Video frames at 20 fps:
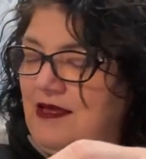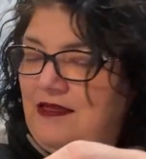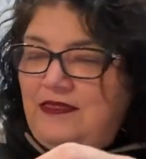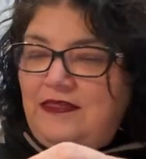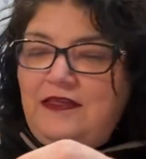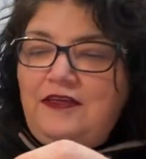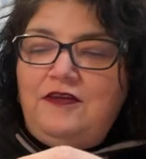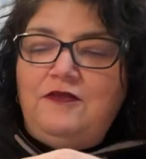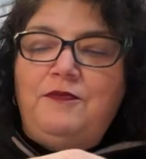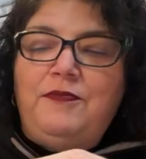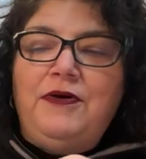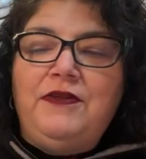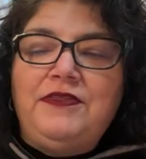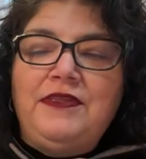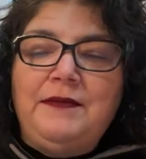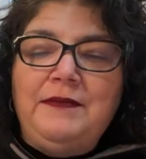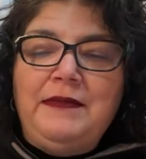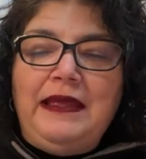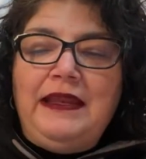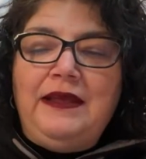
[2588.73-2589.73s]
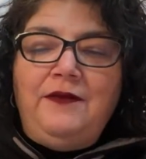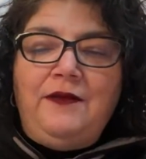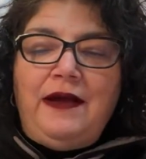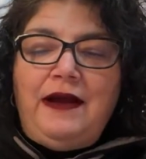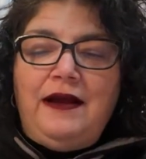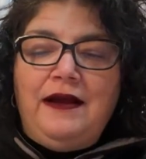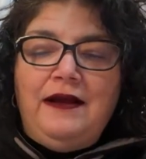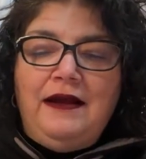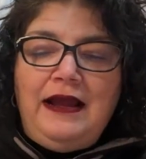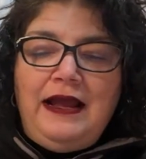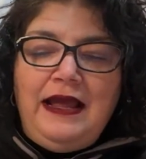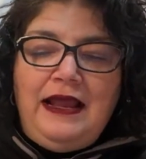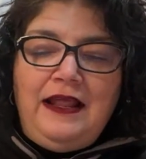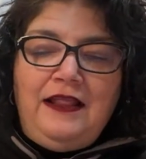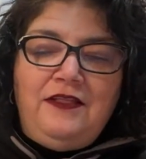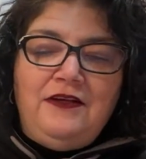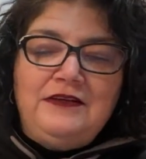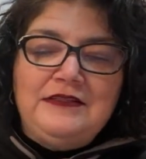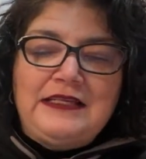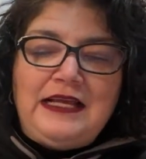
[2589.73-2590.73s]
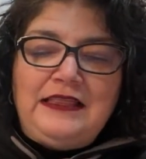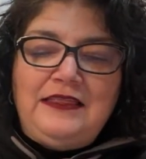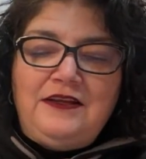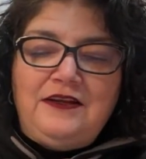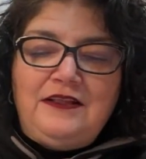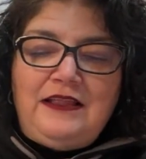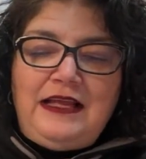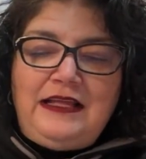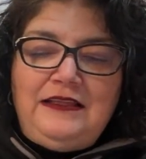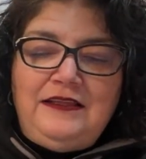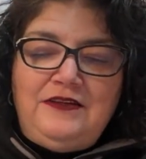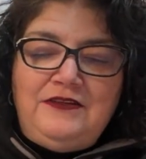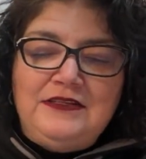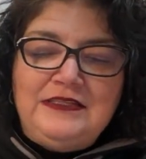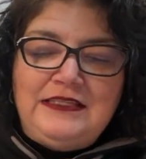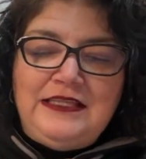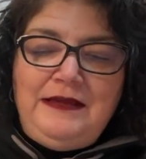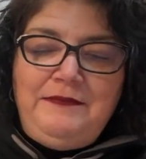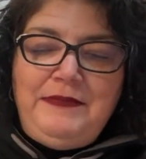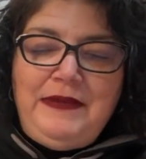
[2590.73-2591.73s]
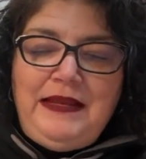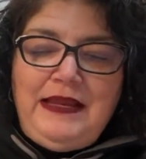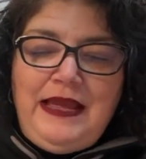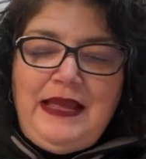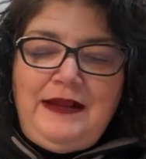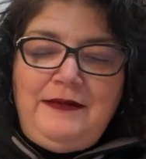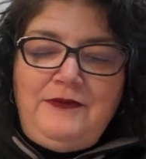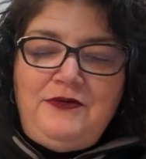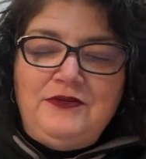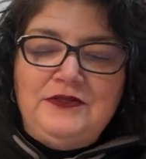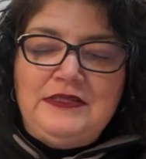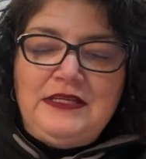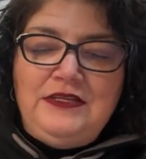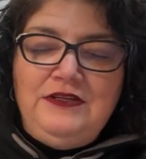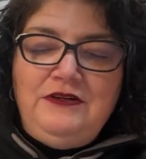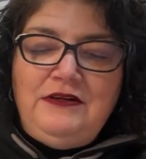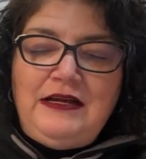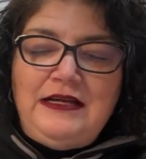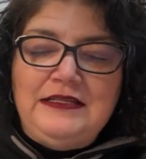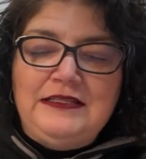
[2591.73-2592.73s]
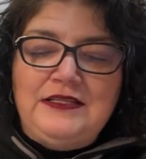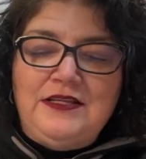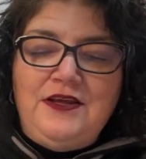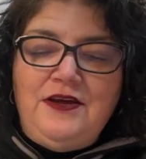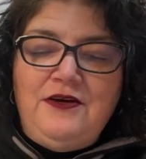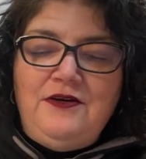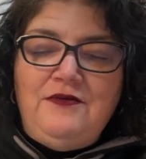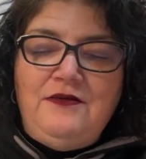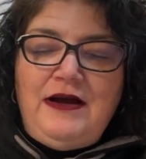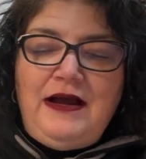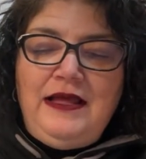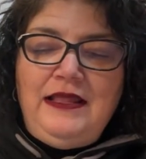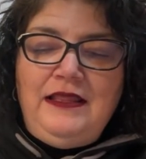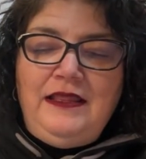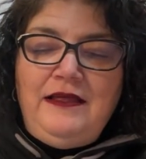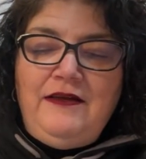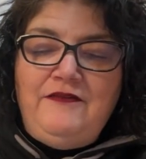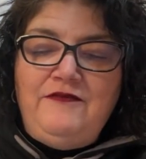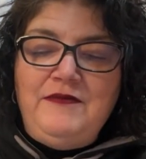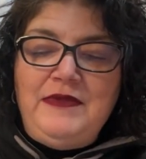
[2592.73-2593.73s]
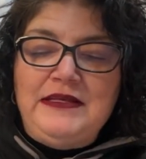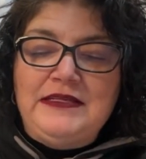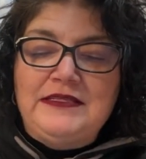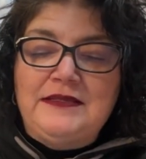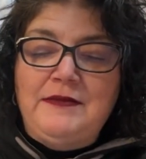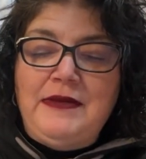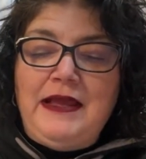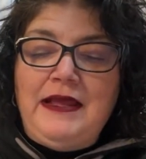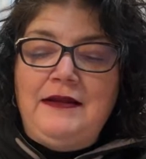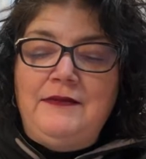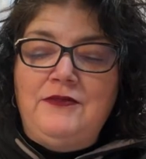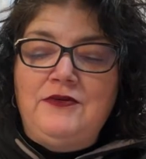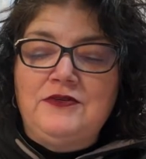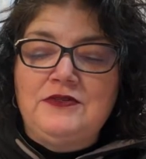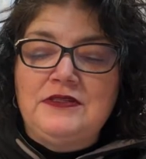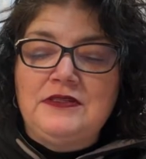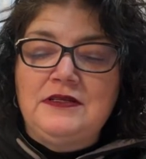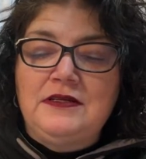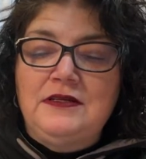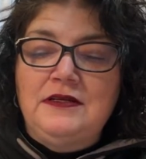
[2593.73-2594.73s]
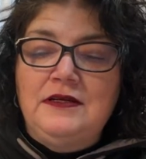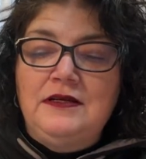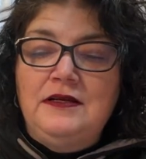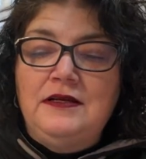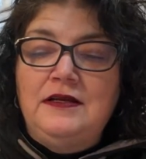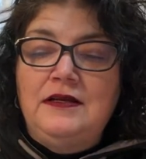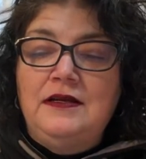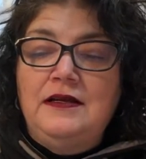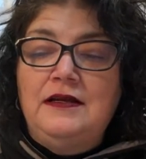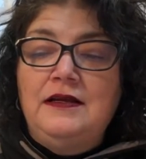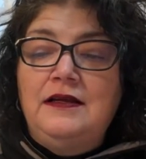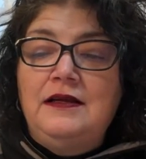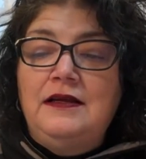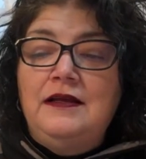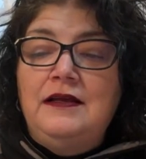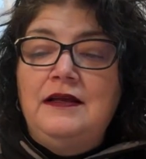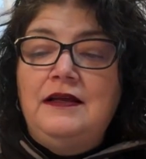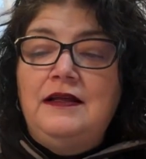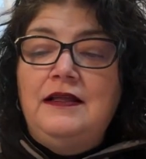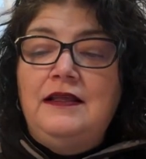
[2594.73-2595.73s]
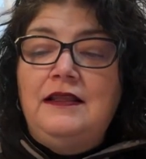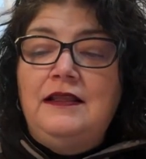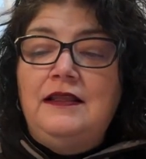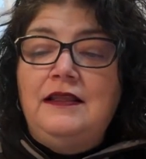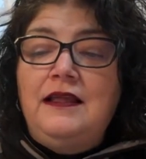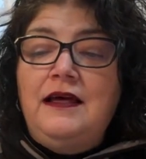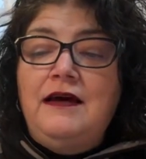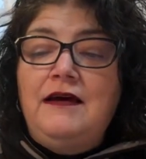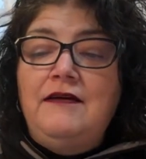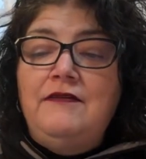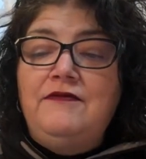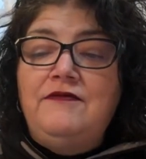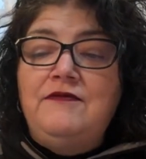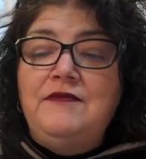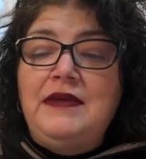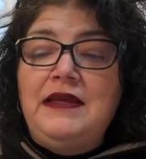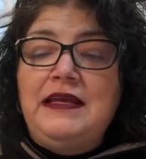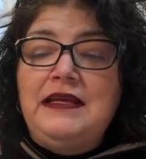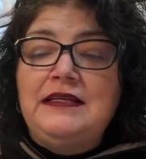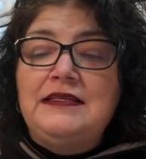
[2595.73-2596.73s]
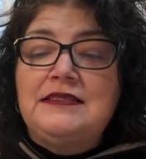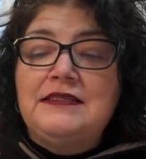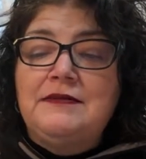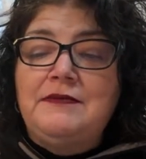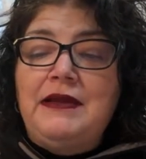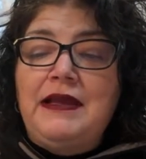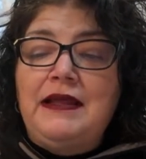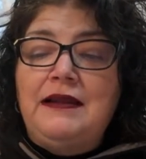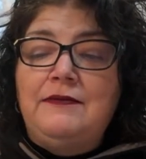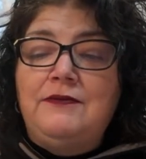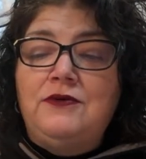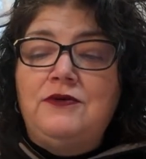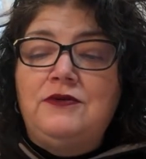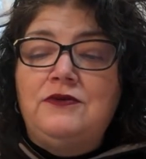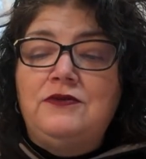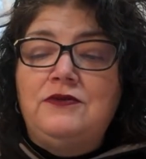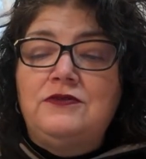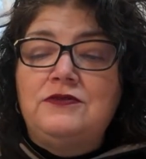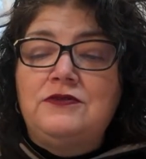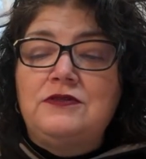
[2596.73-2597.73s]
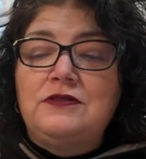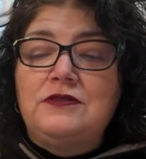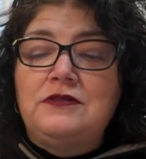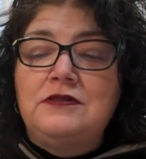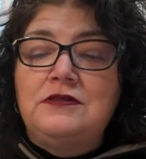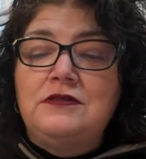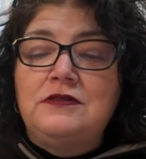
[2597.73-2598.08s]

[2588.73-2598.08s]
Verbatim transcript: you put them anywhere and it looks like they're like little sleeping animals. And you guys know I love me some animals. Love me some animals.